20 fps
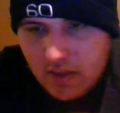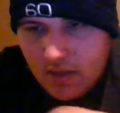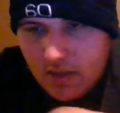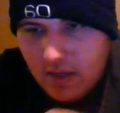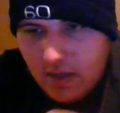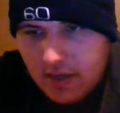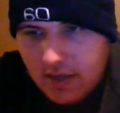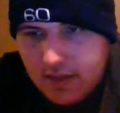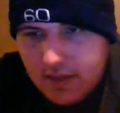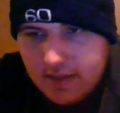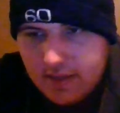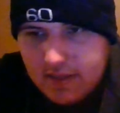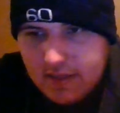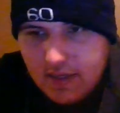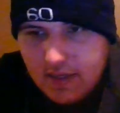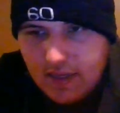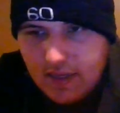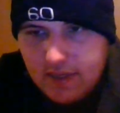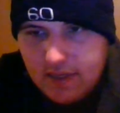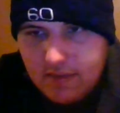right, this
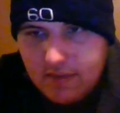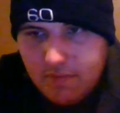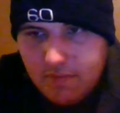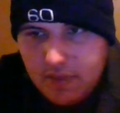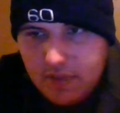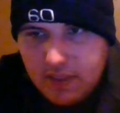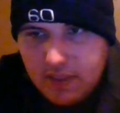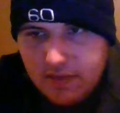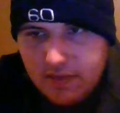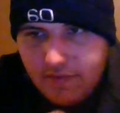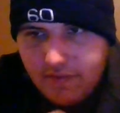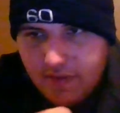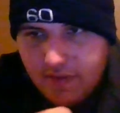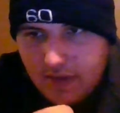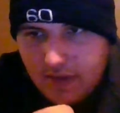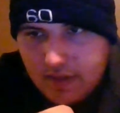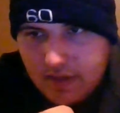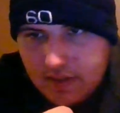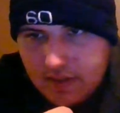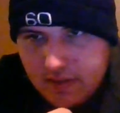thing has a beast
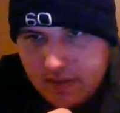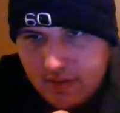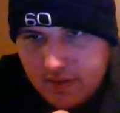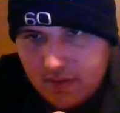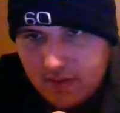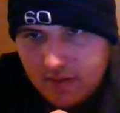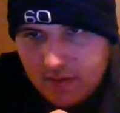effect.